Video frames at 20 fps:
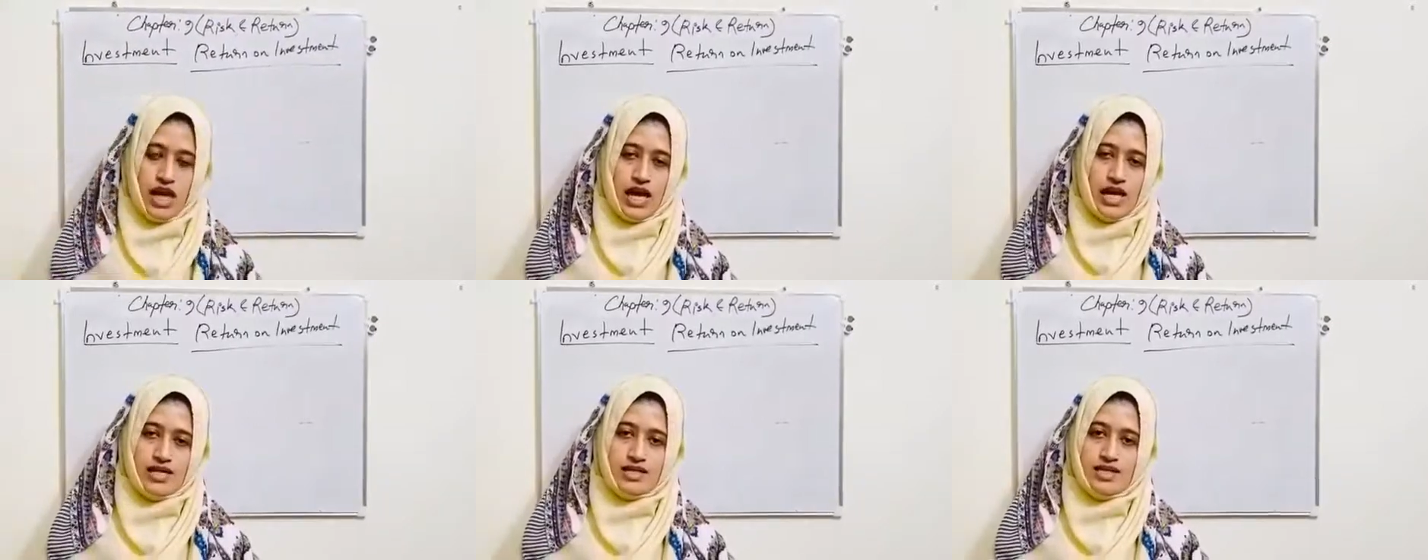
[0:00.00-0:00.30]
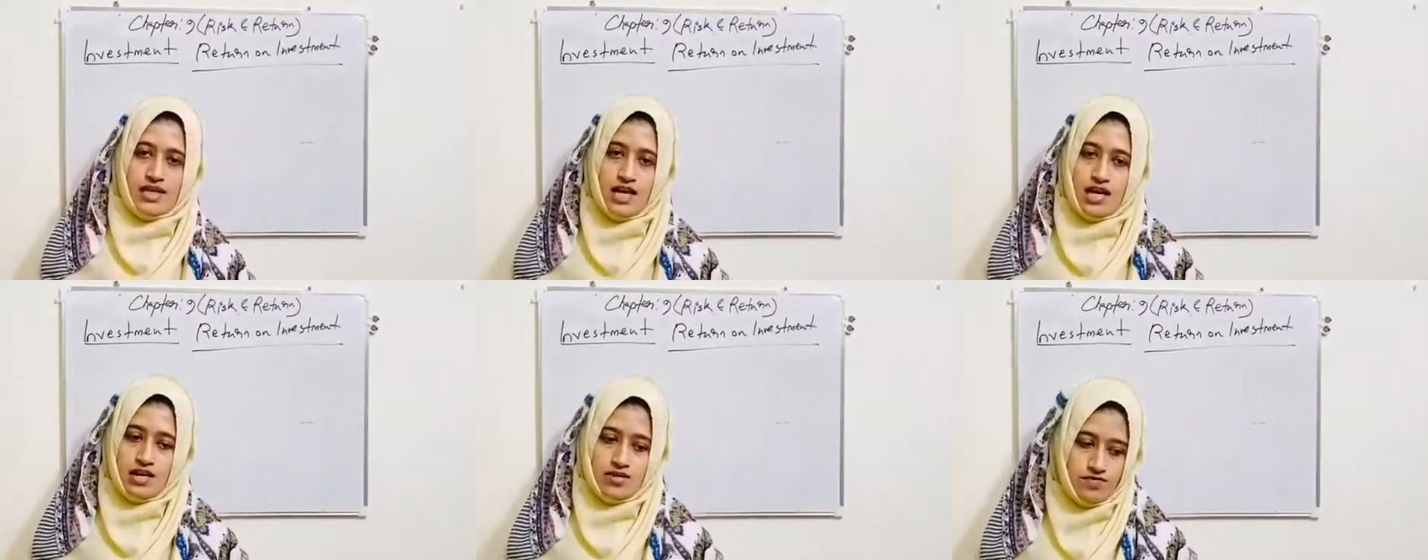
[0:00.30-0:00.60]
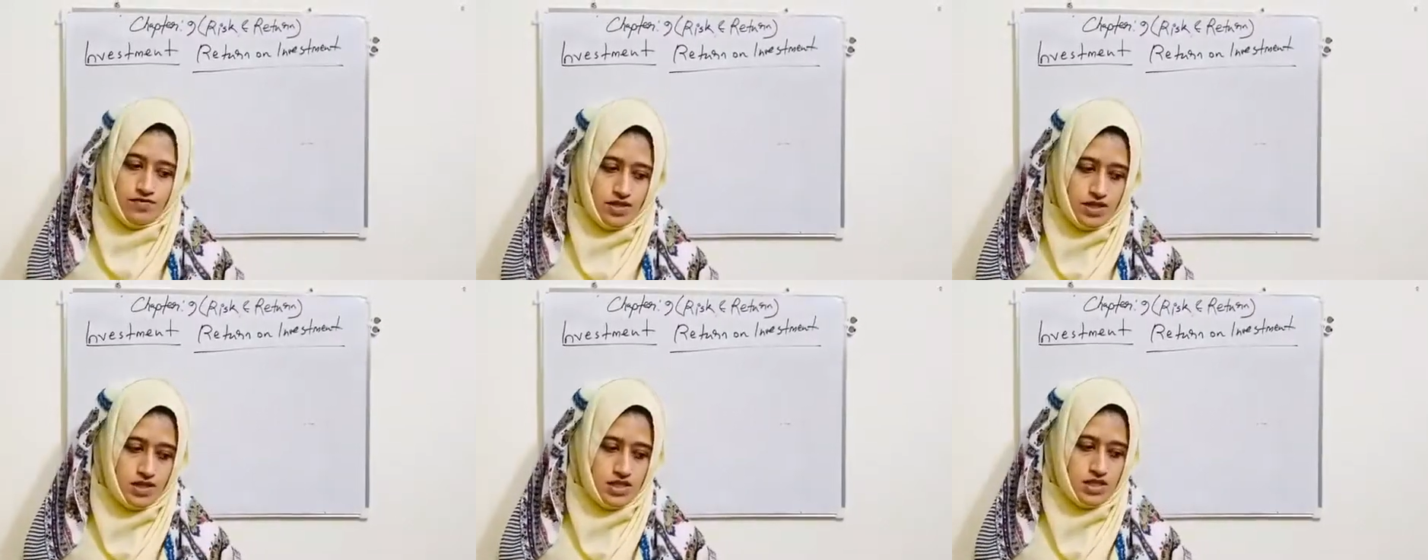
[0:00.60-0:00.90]
an
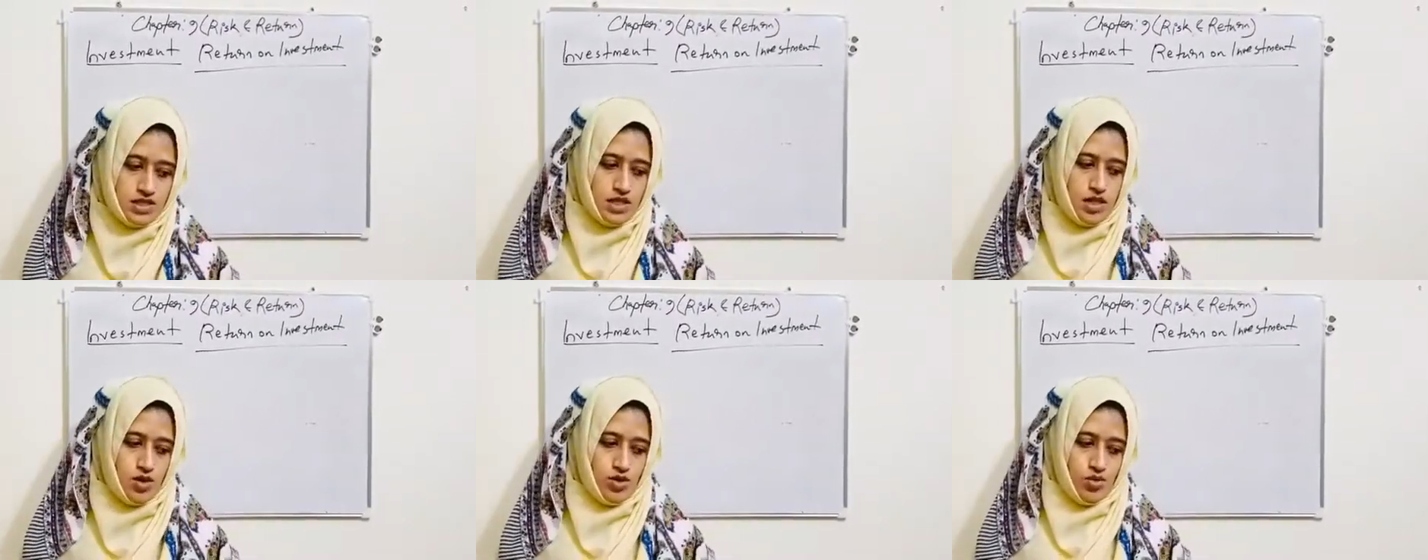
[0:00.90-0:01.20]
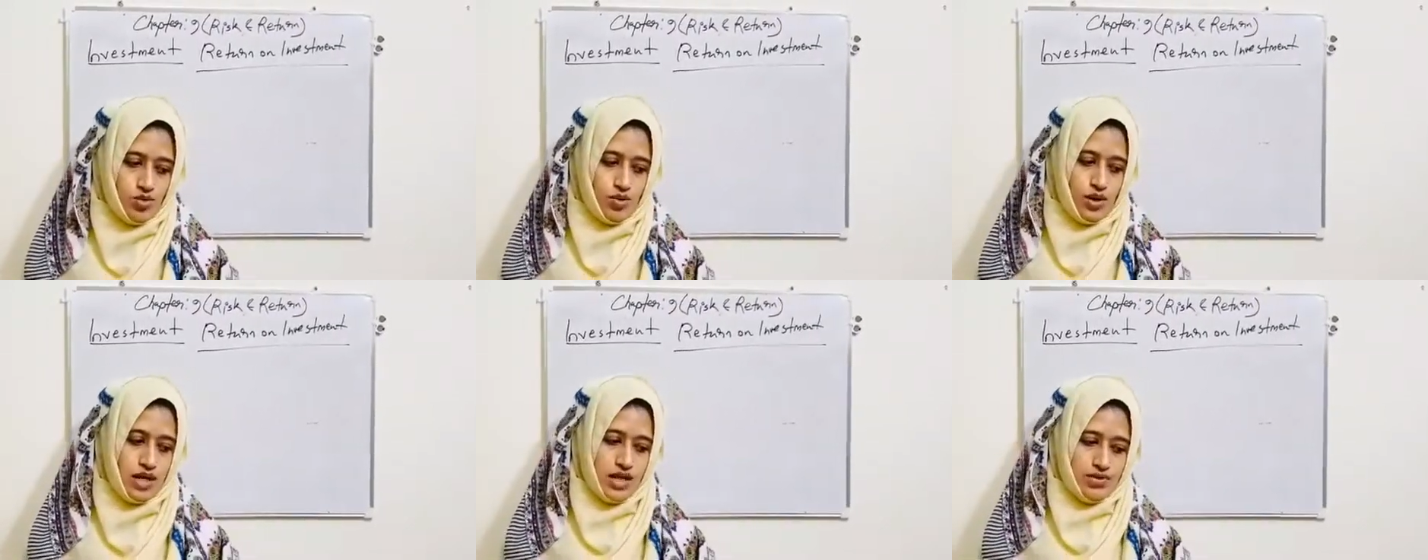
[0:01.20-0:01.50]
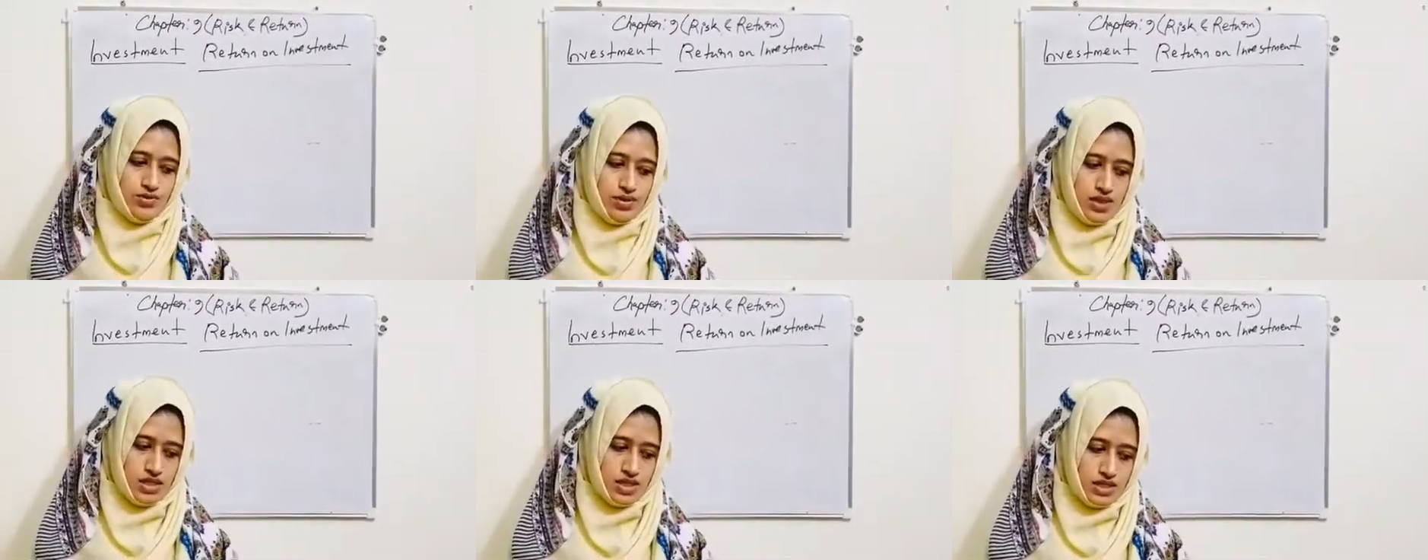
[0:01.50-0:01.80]
investor
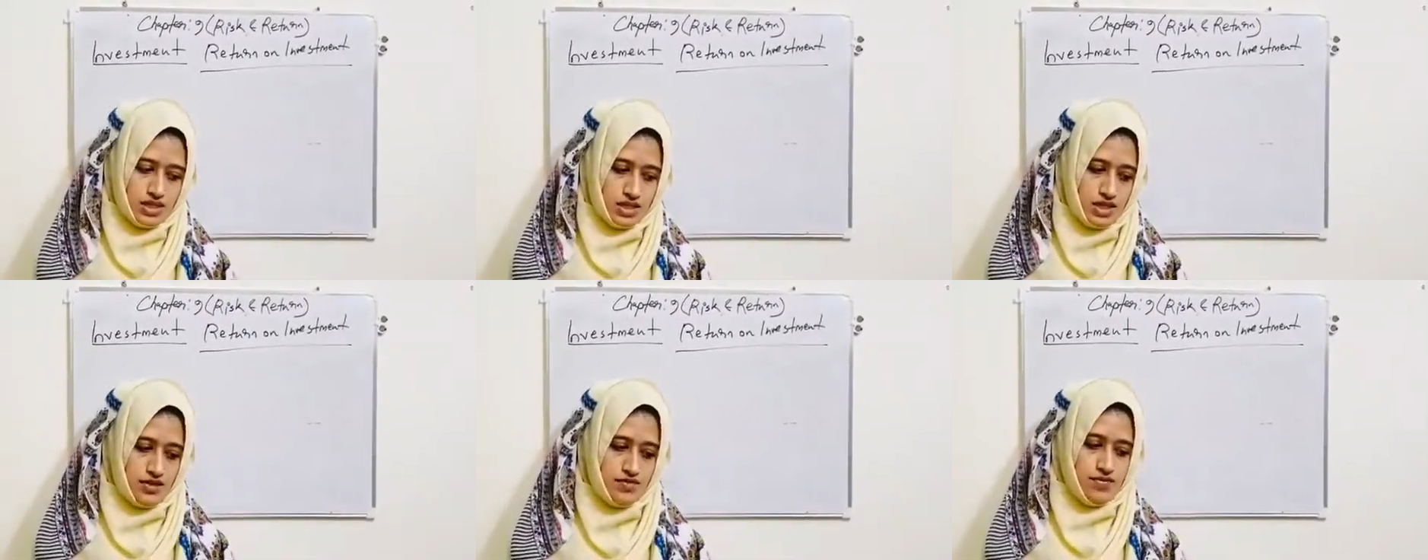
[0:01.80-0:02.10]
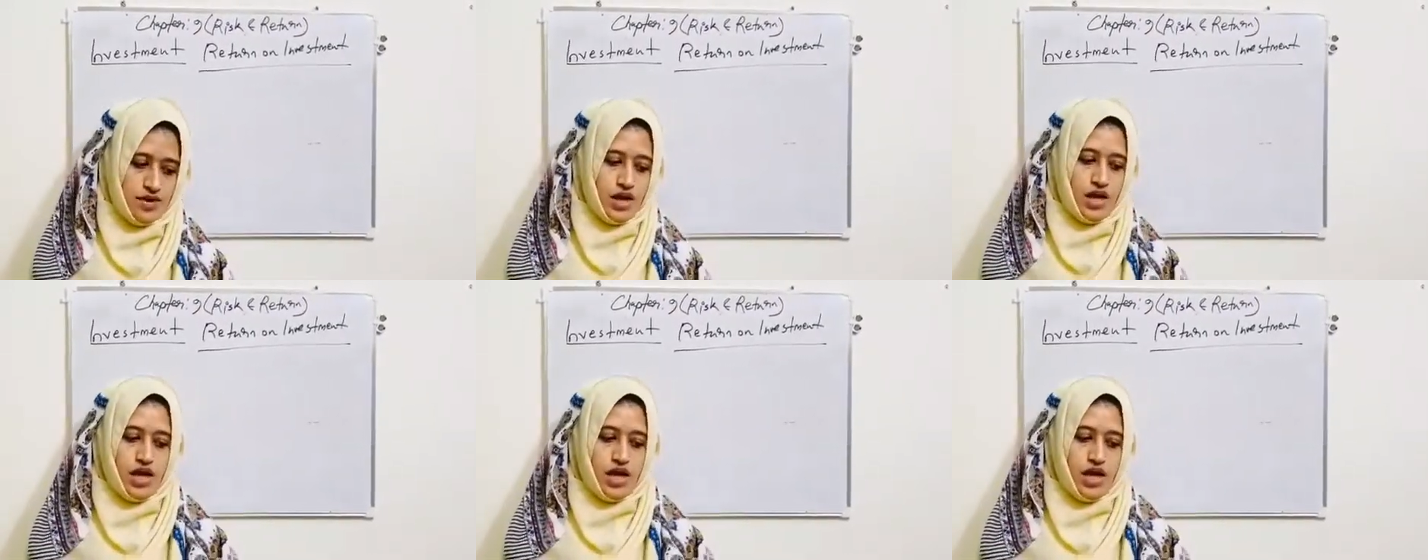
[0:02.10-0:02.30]
will receive